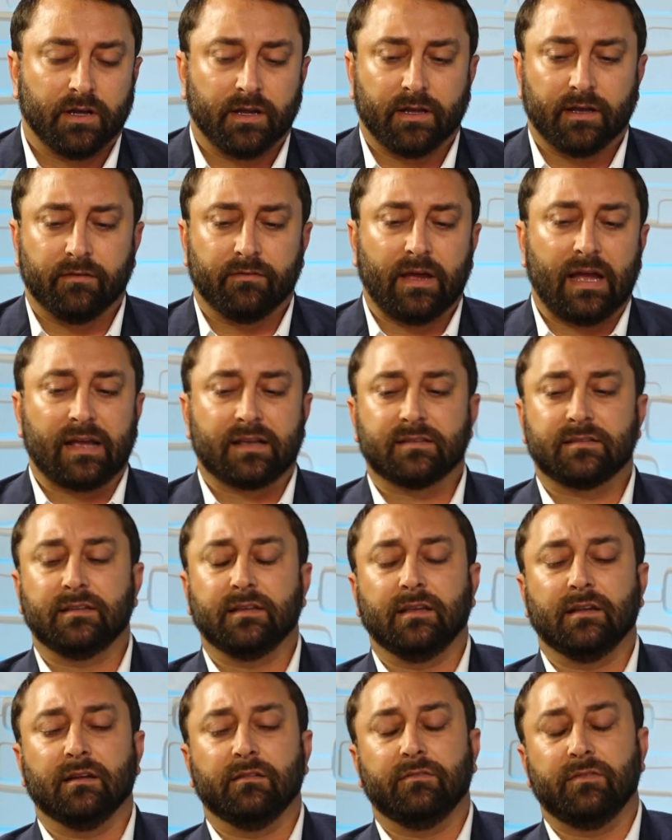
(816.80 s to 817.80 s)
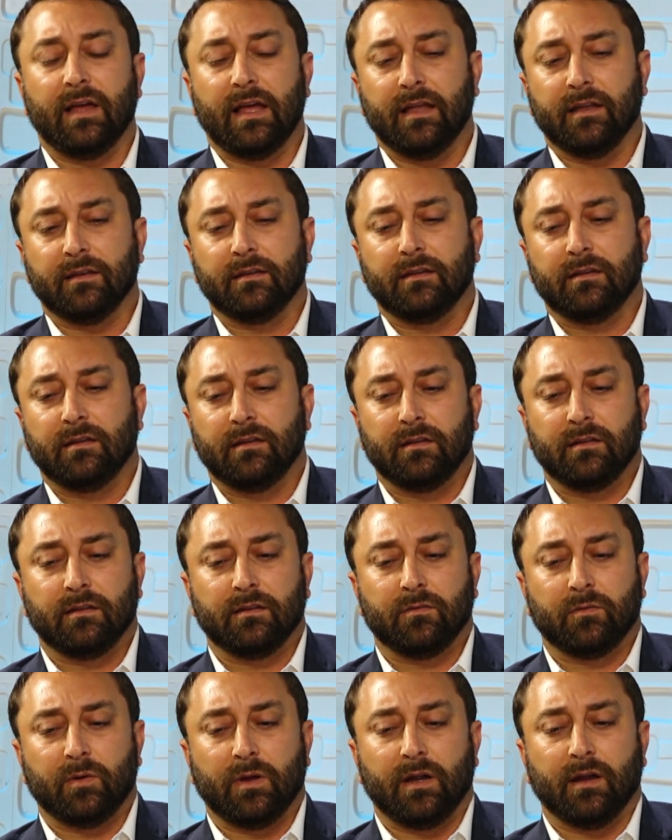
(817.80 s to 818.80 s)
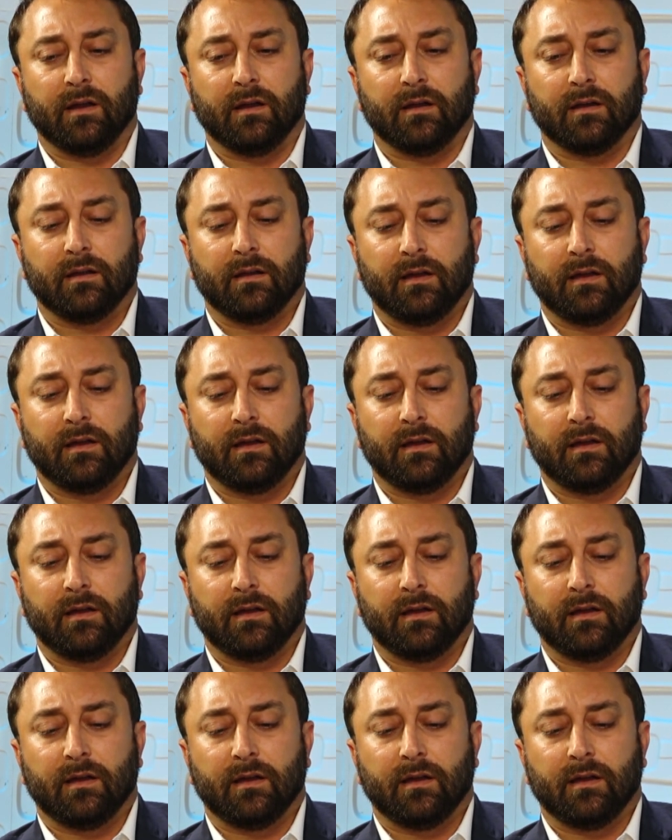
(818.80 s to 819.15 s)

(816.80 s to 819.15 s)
a vaccine event, where